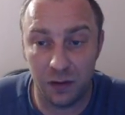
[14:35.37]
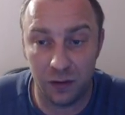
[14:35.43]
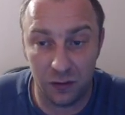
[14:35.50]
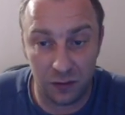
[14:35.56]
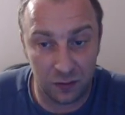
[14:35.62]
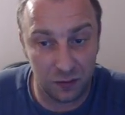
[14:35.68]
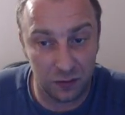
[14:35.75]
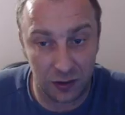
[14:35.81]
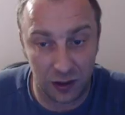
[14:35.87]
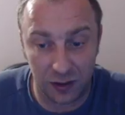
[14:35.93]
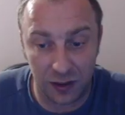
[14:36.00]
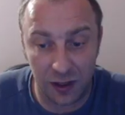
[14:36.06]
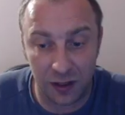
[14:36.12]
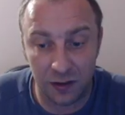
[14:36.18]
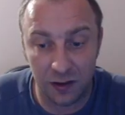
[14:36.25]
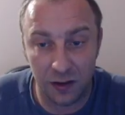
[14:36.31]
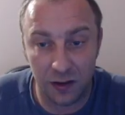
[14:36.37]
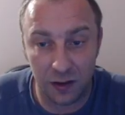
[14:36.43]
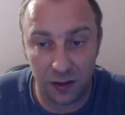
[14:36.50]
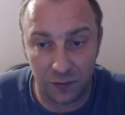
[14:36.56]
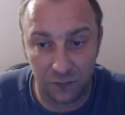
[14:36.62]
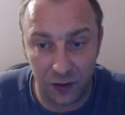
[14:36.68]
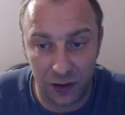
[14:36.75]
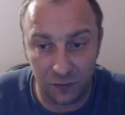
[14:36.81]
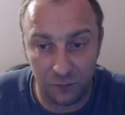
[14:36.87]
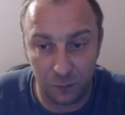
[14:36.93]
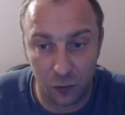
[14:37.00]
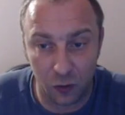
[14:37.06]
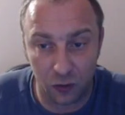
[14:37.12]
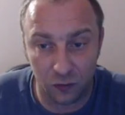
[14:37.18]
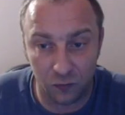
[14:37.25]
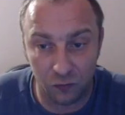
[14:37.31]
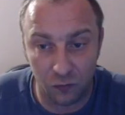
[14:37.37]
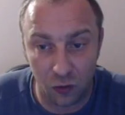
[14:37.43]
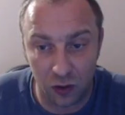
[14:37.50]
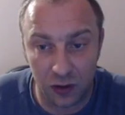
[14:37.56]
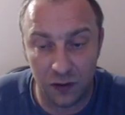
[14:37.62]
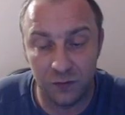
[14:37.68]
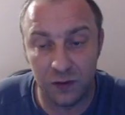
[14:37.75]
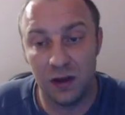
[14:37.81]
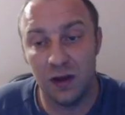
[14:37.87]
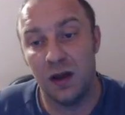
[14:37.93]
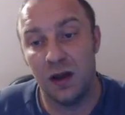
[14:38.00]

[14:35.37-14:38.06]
Uh, again, a very important rook lift.